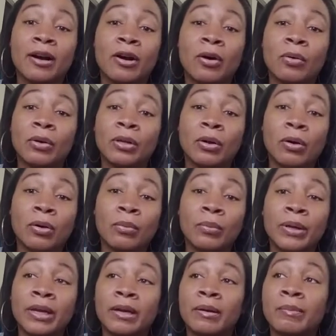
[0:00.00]
go along
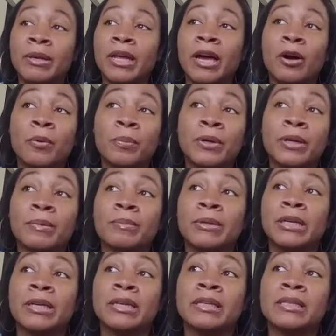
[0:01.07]
with him and help him
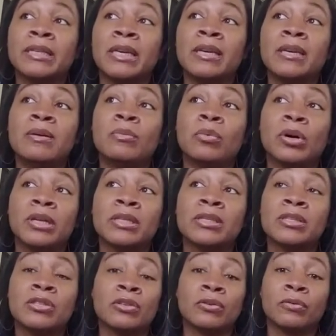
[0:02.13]
because he
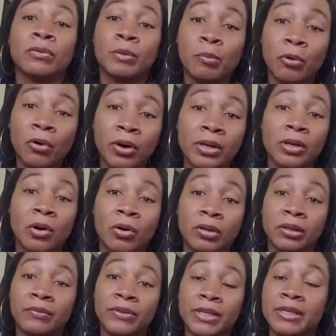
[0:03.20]
wants to report
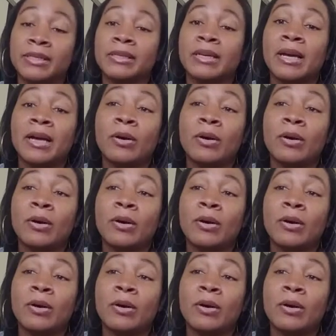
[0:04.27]
all of this,